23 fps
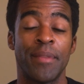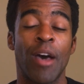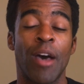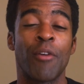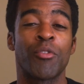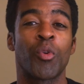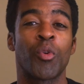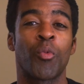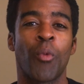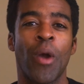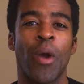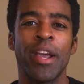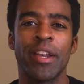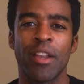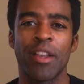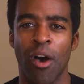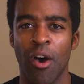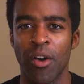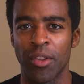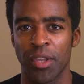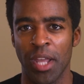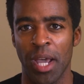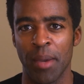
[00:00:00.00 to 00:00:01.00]
Now, the right
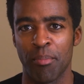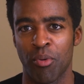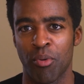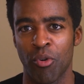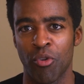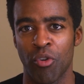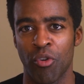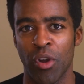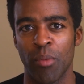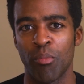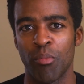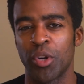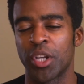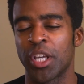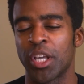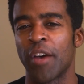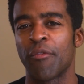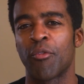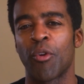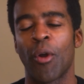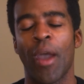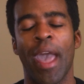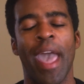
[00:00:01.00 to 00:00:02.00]
online program would
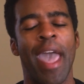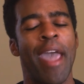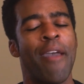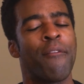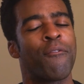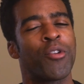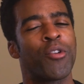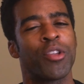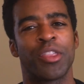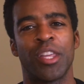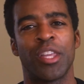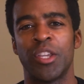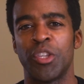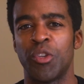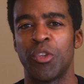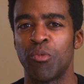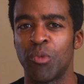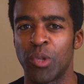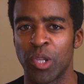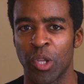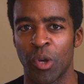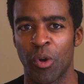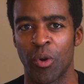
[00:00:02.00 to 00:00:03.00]
cover everything you
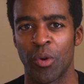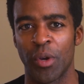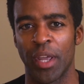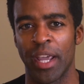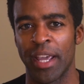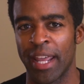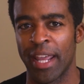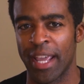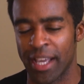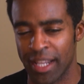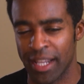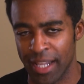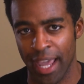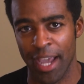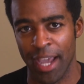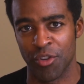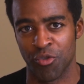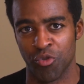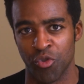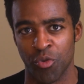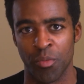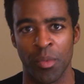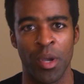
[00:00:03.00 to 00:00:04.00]
learn in a
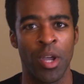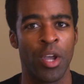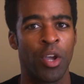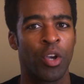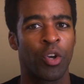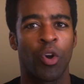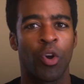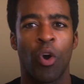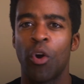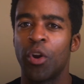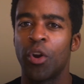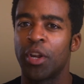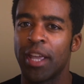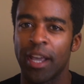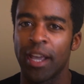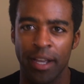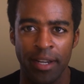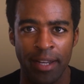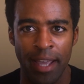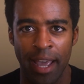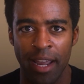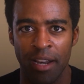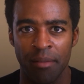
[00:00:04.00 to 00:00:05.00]
classroom
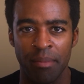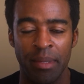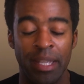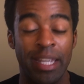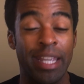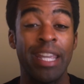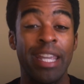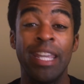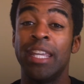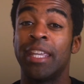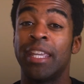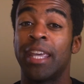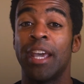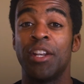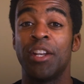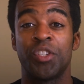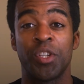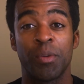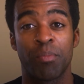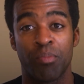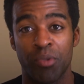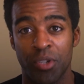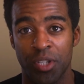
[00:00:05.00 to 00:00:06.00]
cardiac anatomy,
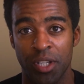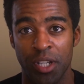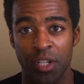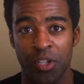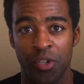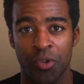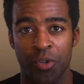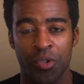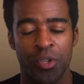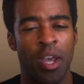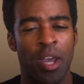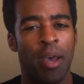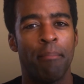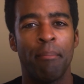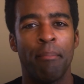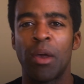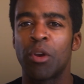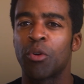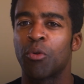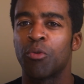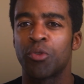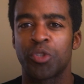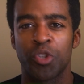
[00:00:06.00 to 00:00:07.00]
EKG procedures,
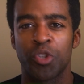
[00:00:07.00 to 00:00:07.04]
medical